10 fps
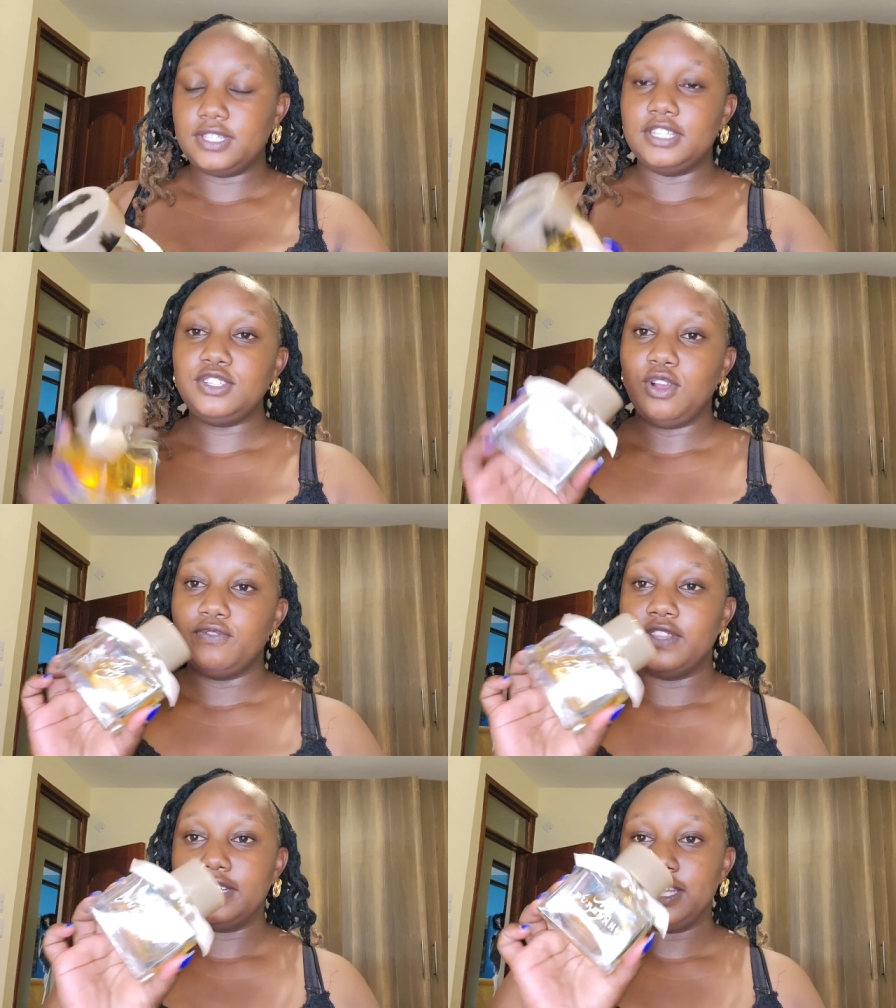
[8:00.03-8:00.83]
scent
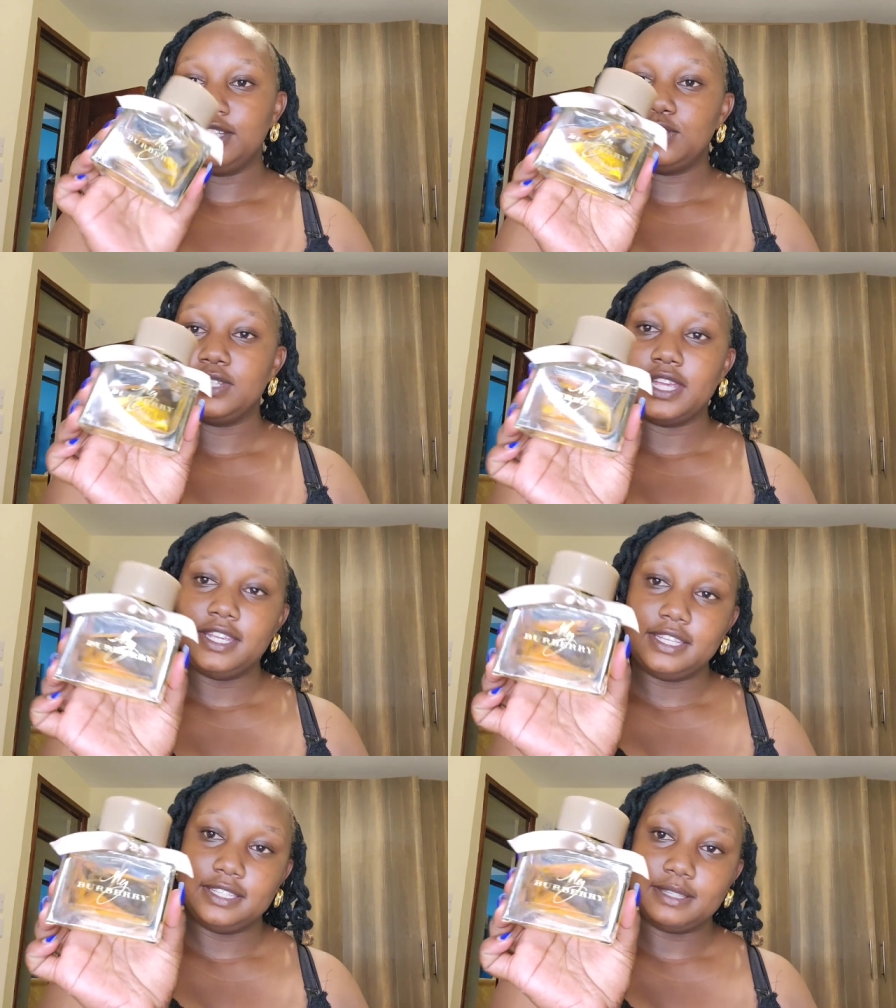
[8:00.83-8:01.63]
of the day today
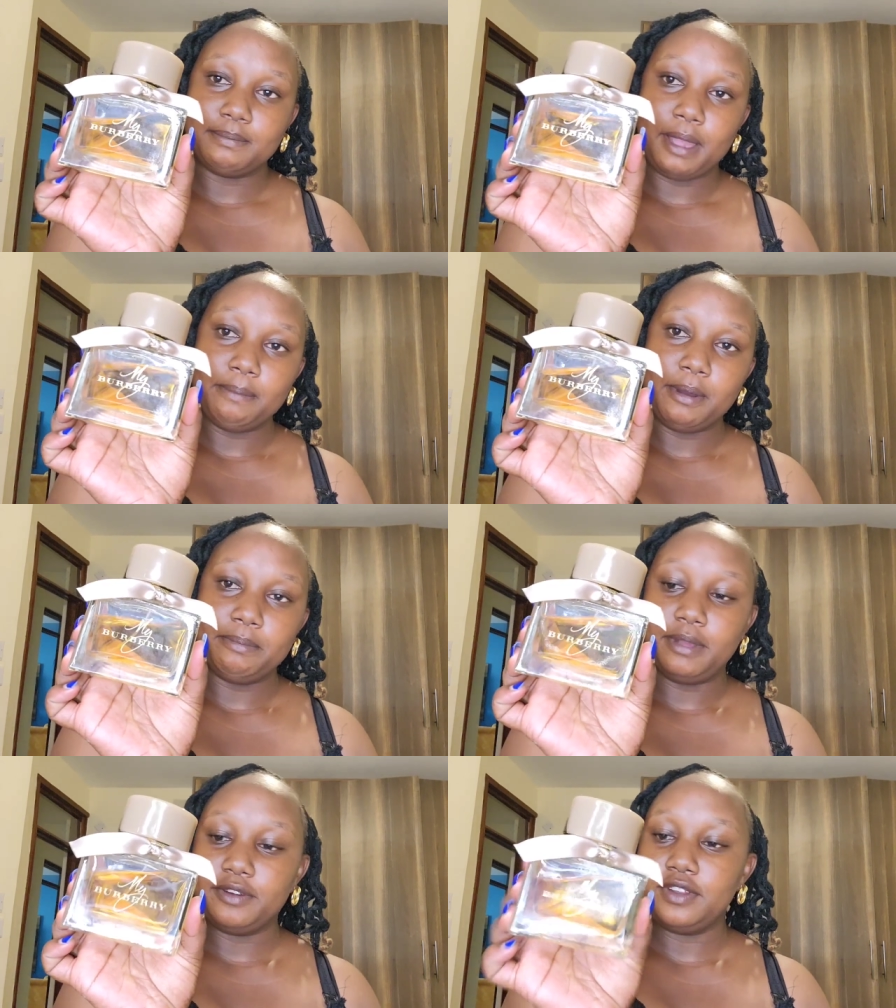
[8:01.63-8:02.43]
is my
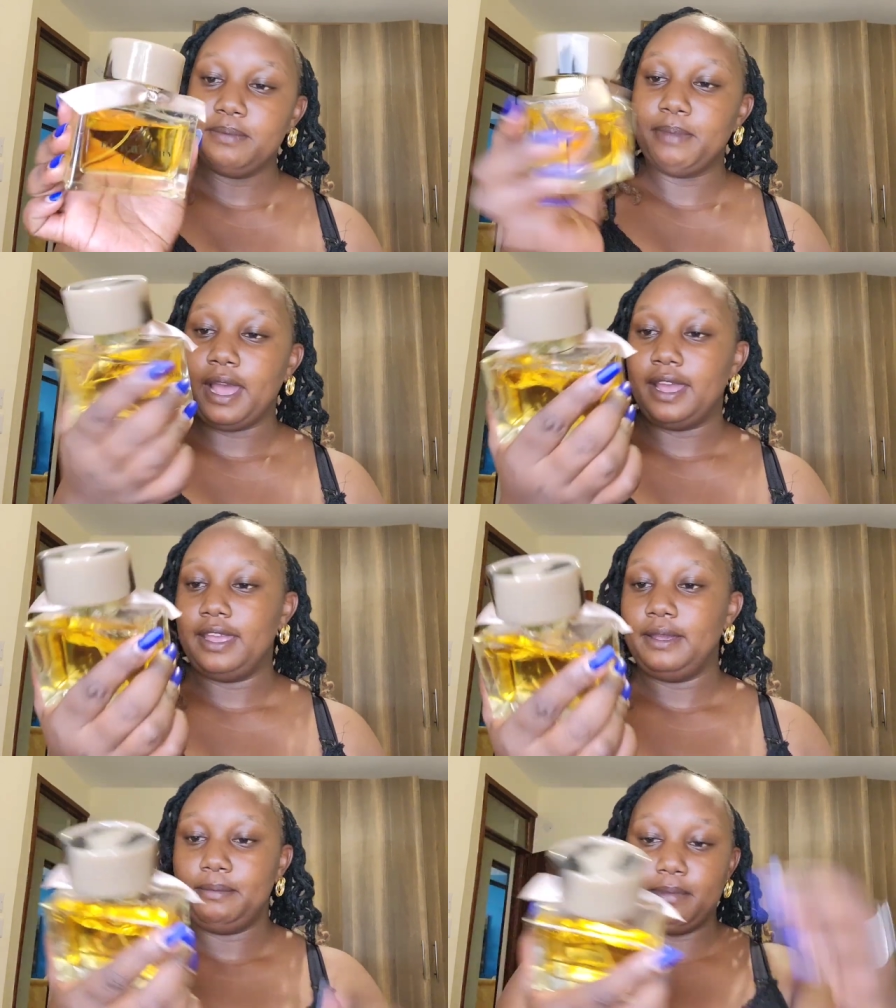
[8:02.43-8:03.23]
burberry
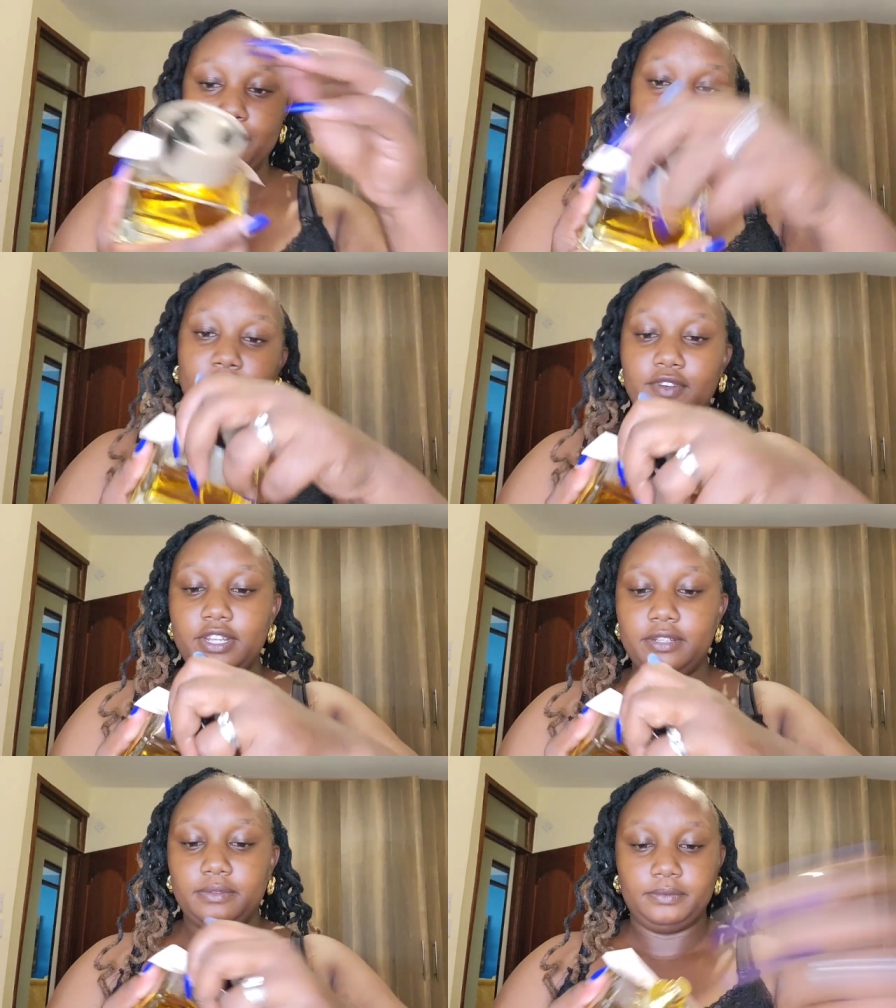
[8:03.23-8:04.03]
by
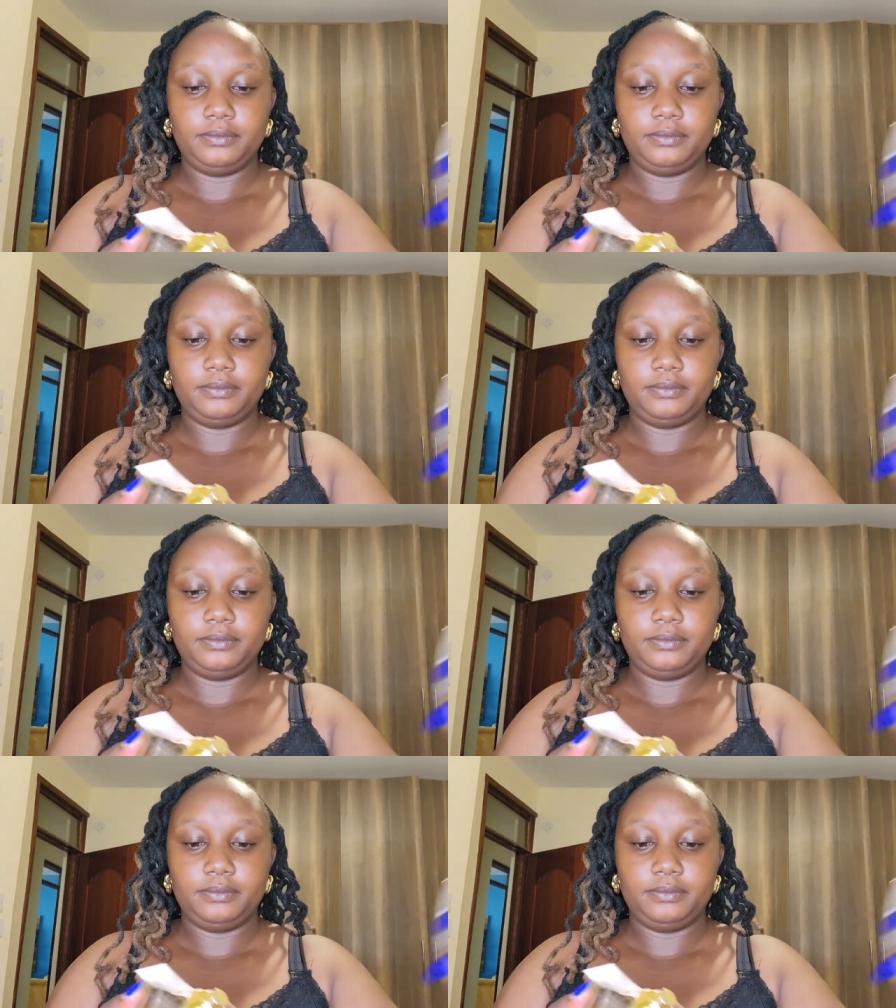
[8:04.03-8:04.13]
burberry